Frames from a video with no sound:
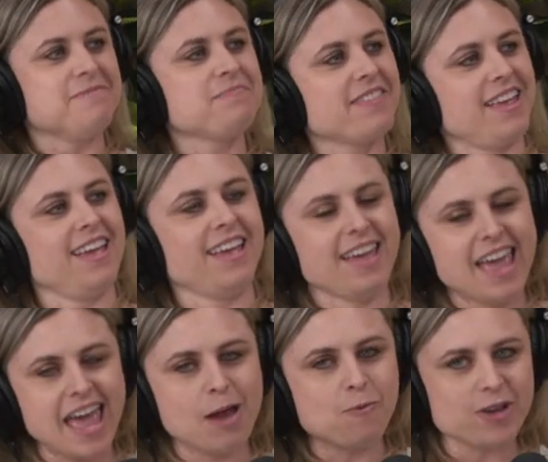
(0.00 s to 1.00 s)
I'm
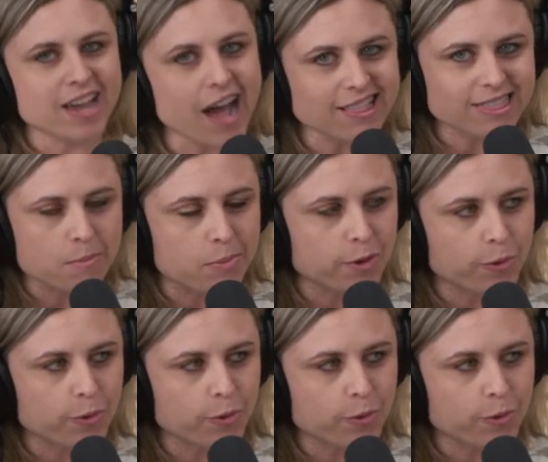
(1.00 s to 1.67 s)
just. And we got the boot.